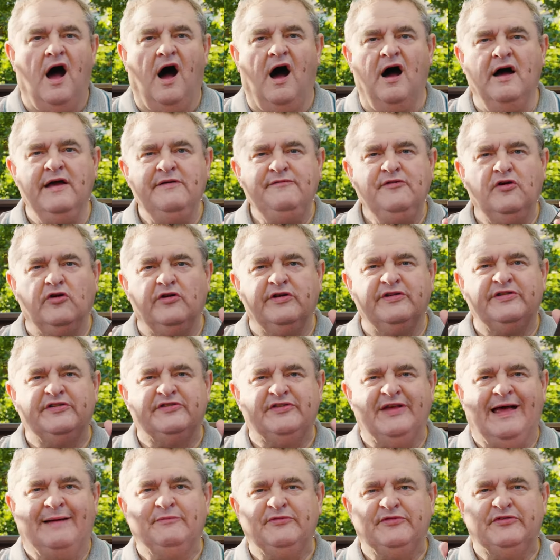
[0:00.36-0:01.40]
I've got a
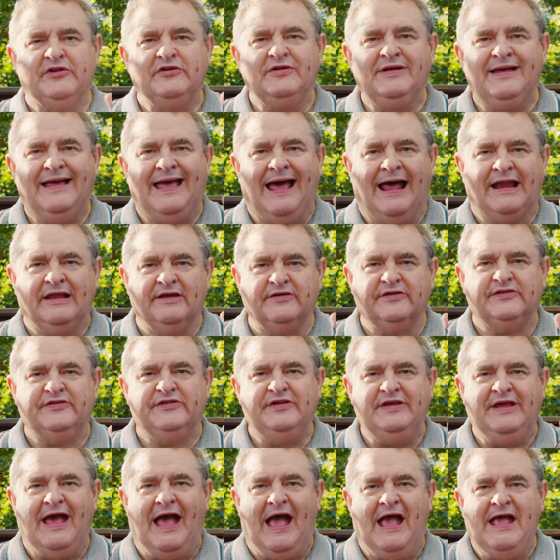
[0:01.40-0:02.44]
Samsung
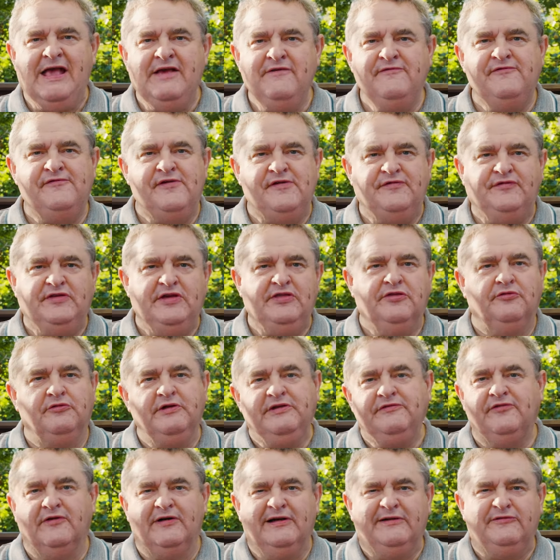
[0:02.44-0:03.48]
Galaxy
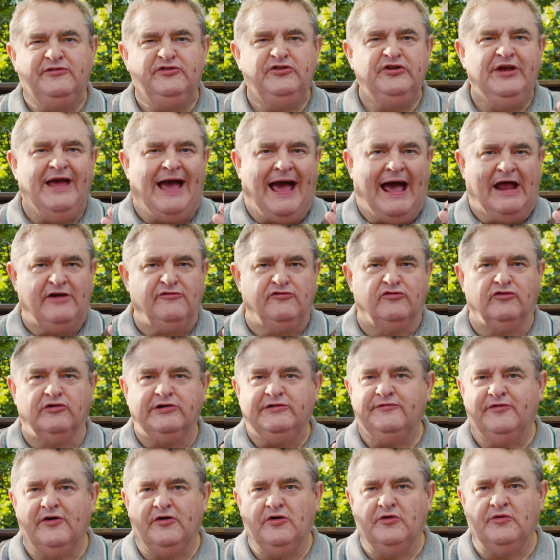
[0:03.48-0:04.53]
A53 5G
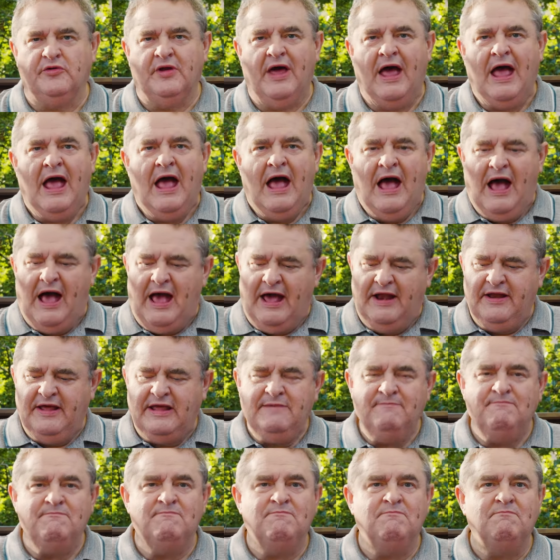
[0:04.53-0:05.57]
Android phone and
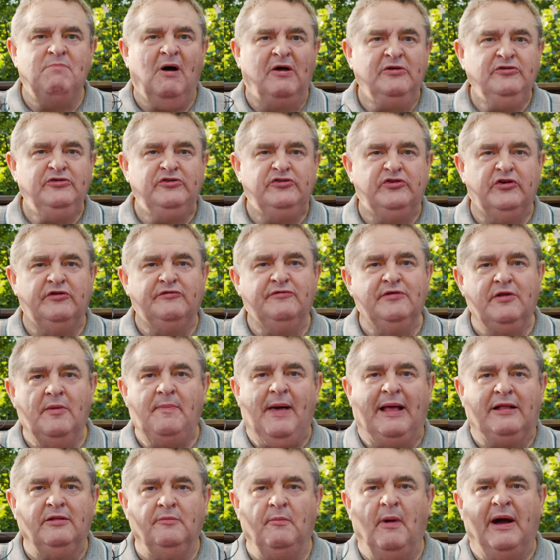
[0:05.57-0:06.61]
a bunch of
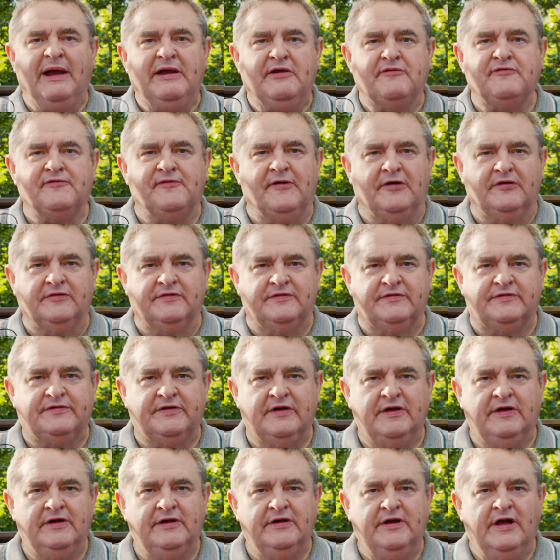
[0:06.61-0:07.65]
lapel
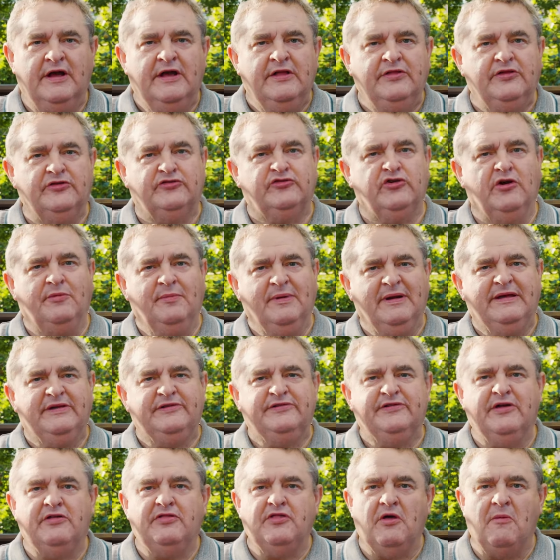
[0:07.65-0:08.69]
microphones. The trouble
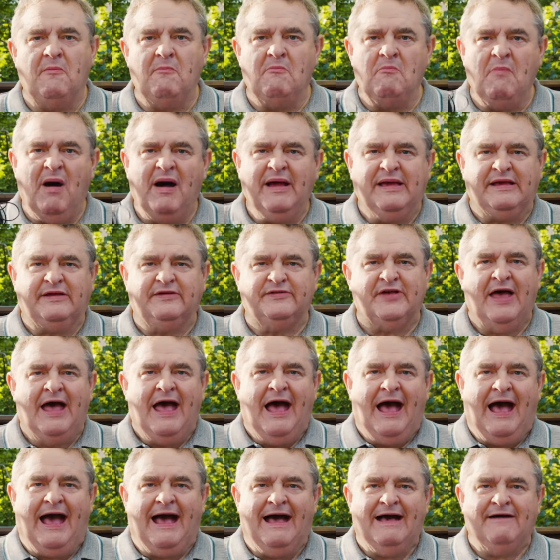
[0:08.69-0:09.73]
is that the mics
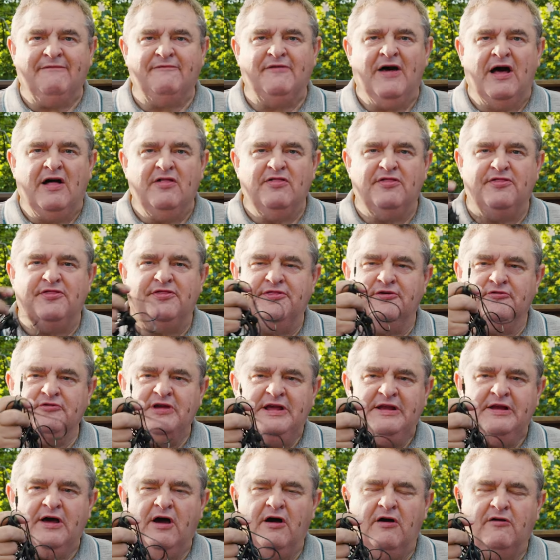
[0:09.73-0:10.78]
have
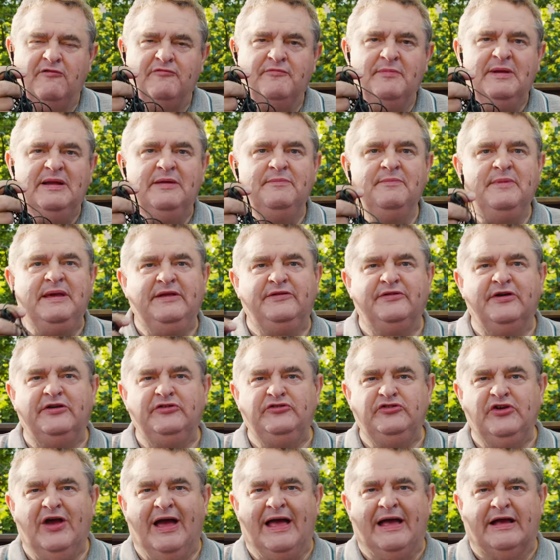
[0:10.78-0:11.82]
3.5mm
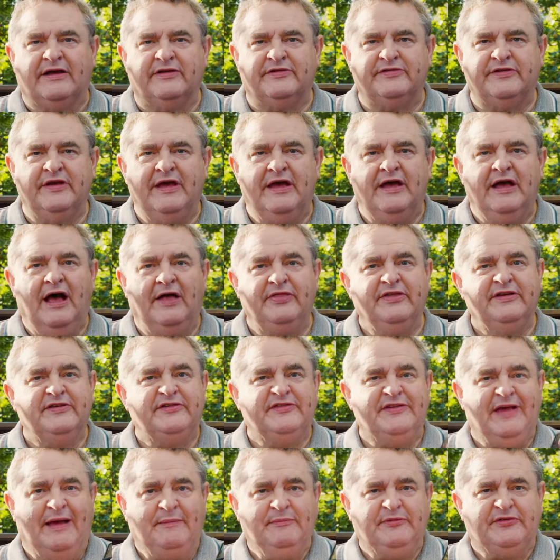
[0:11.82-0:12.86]
jacks and the
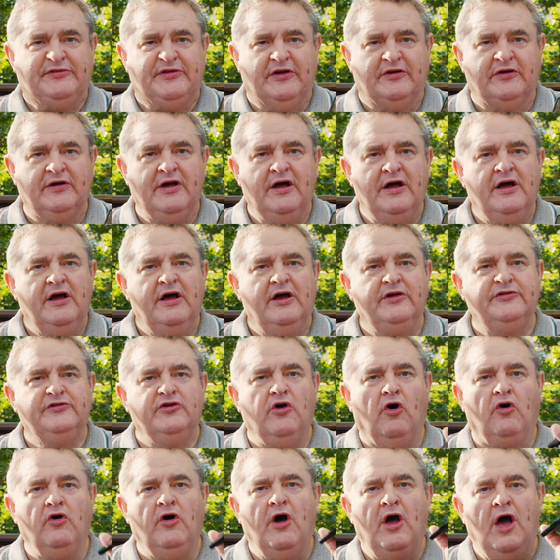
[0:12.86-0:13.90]
Samsung has
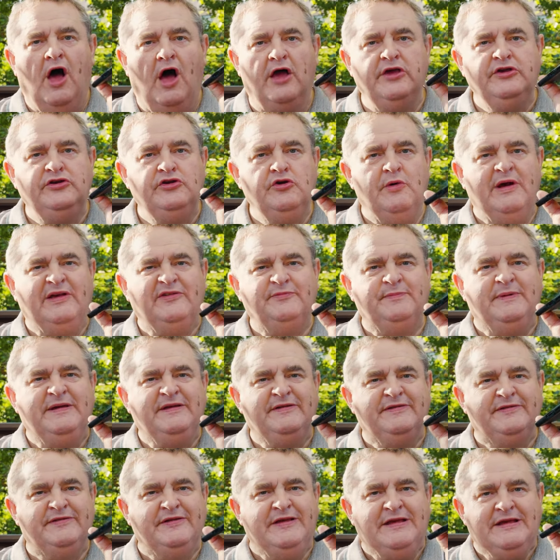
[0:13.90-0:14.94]
got a
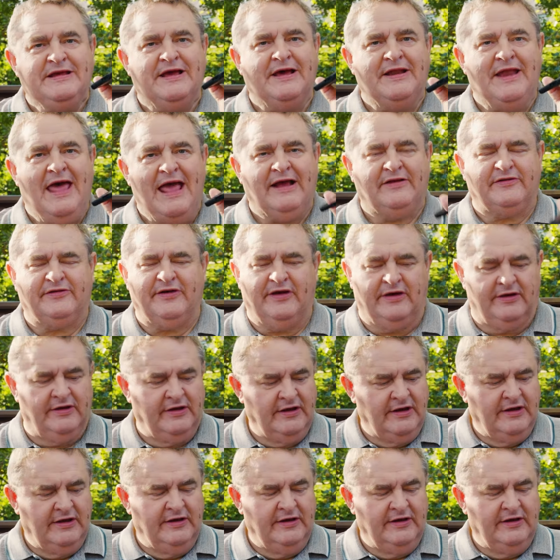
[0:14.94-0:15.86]
USB-C connector.